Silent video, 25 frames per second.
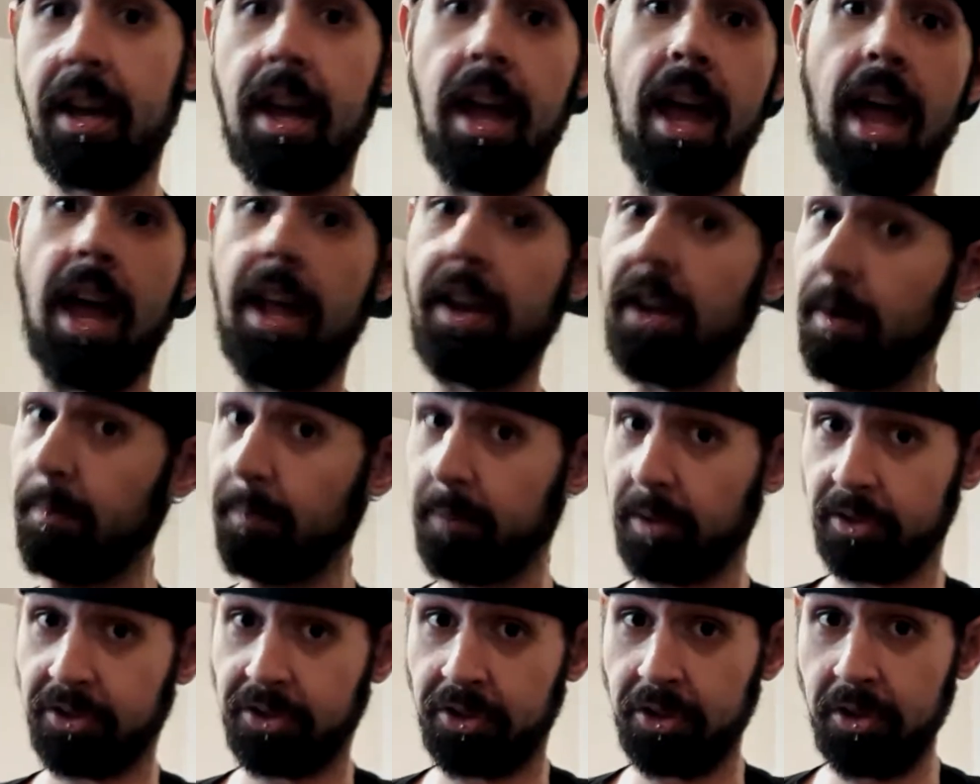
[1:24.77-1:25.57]
and
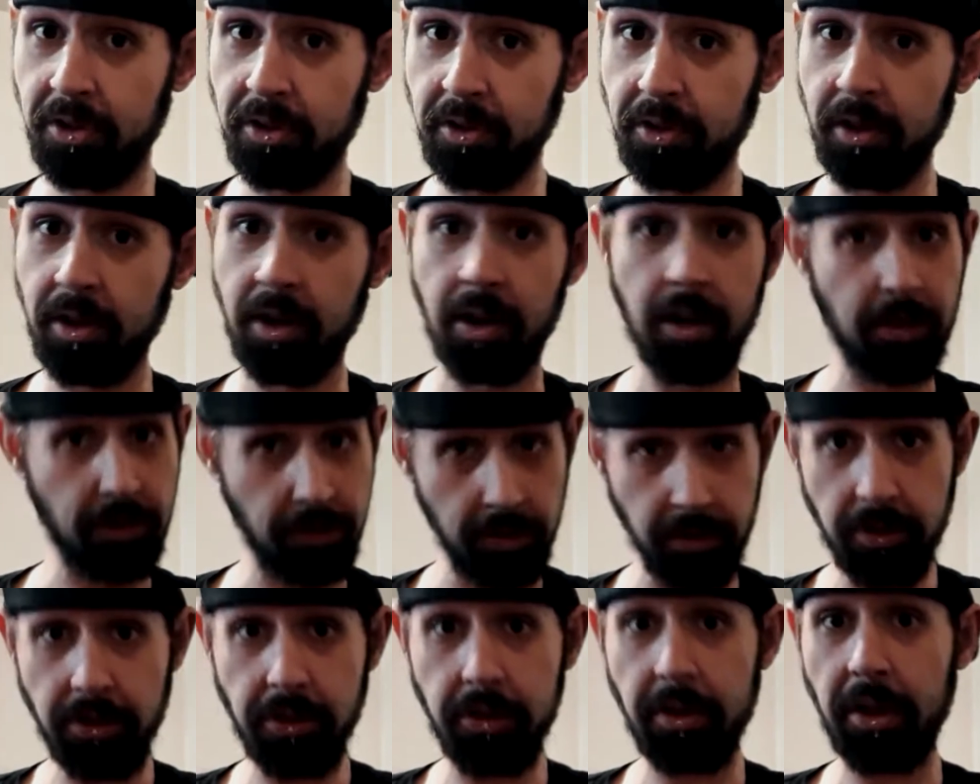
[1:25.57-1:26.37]
number two,
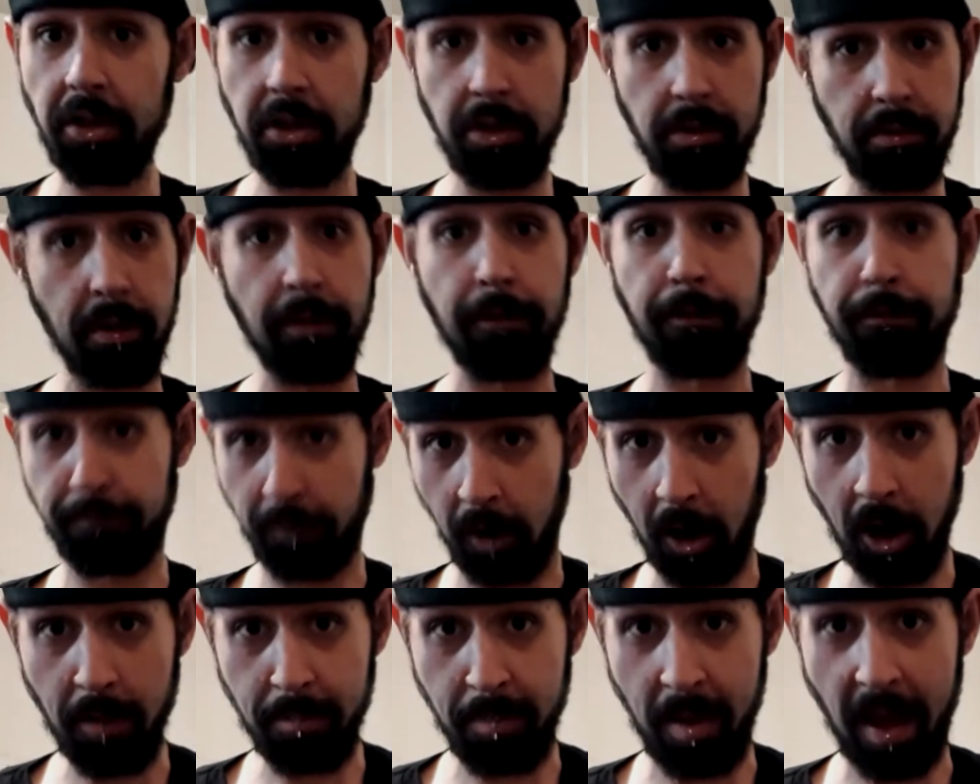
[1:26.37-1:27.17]
you knew that you were
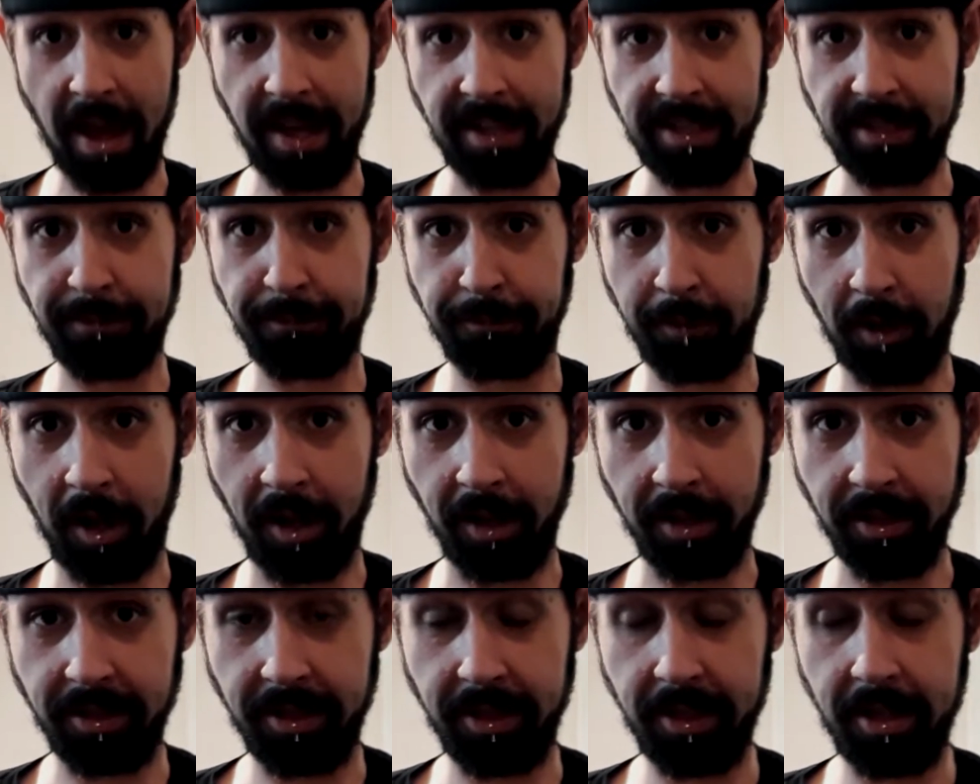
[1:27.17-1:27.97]
far past
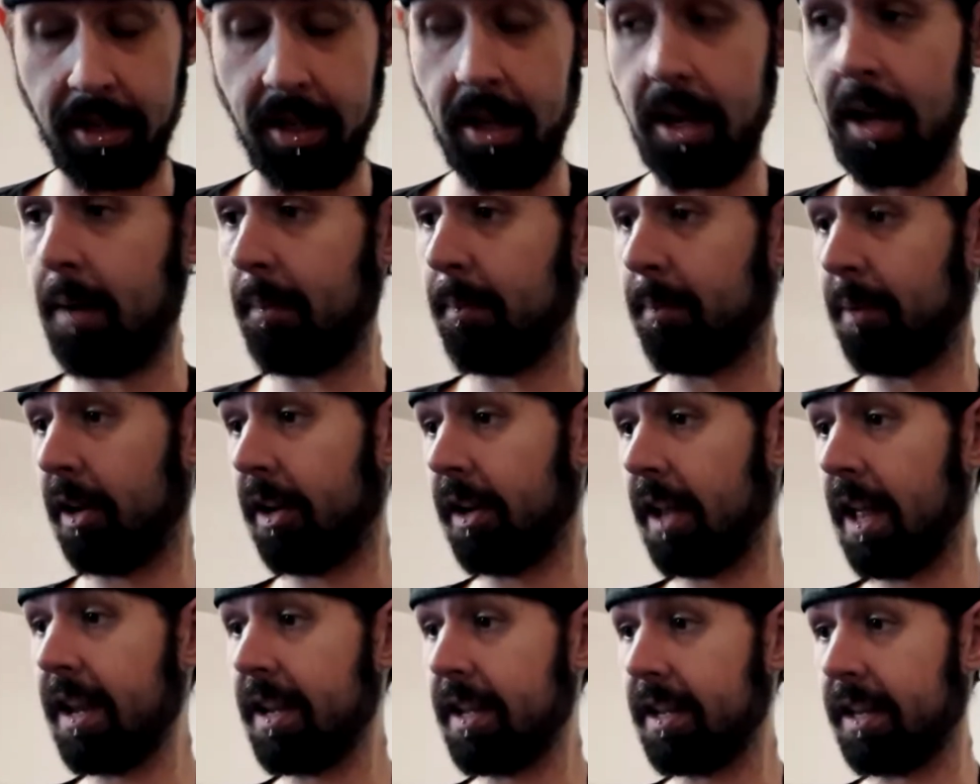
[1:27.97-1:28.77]
fucked. But in
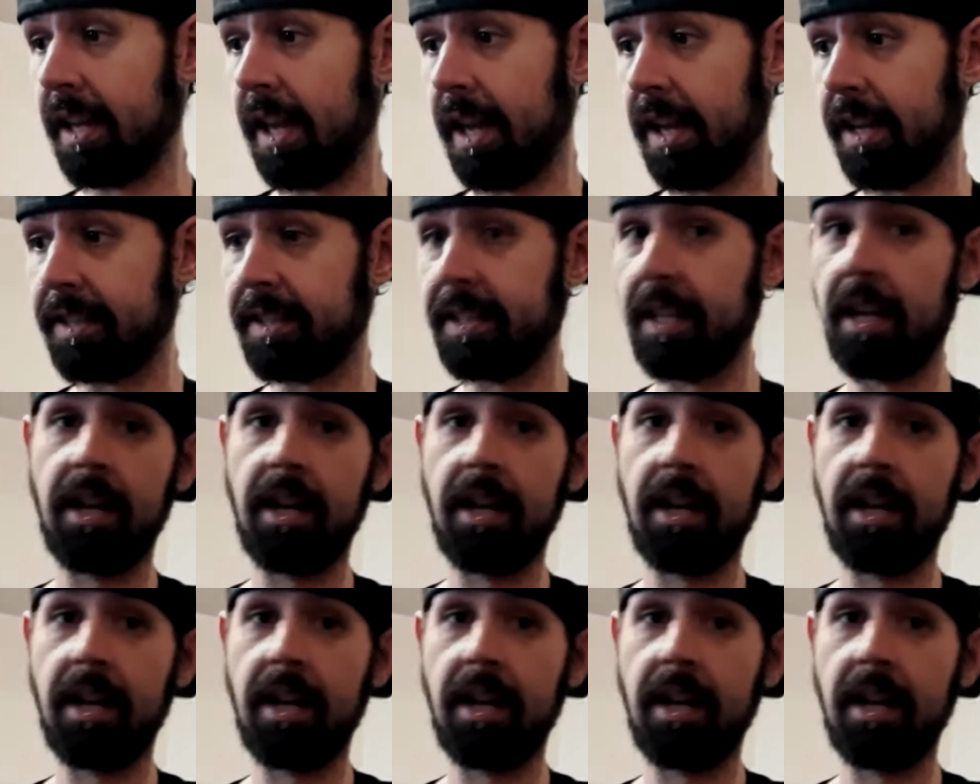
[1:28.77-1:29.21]
any case,